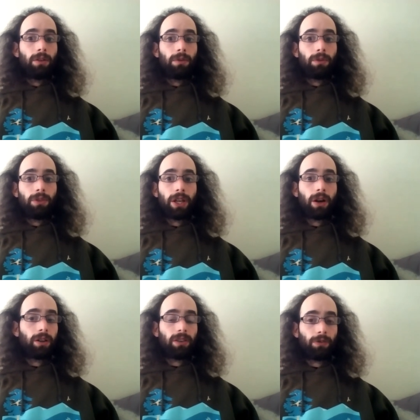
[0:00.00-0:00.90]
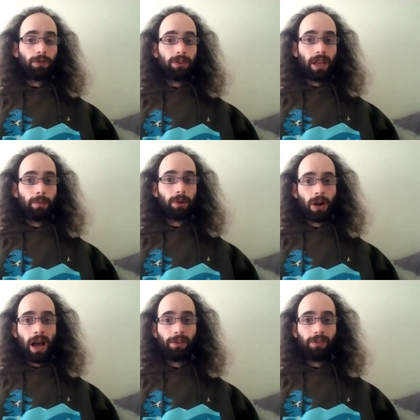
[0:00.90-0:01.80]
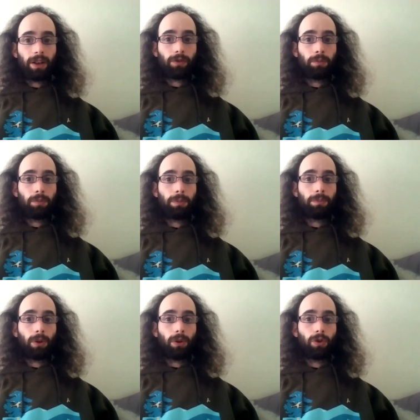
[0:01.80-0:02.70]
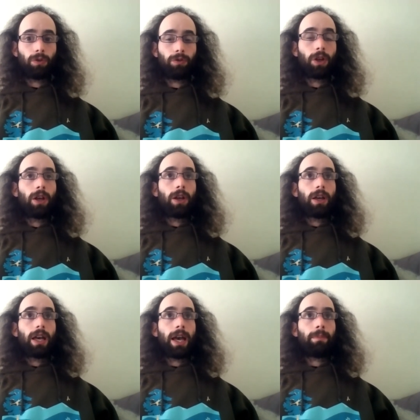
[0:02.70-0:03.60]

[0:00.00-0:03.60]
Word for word: they are a different demographic from people who've um,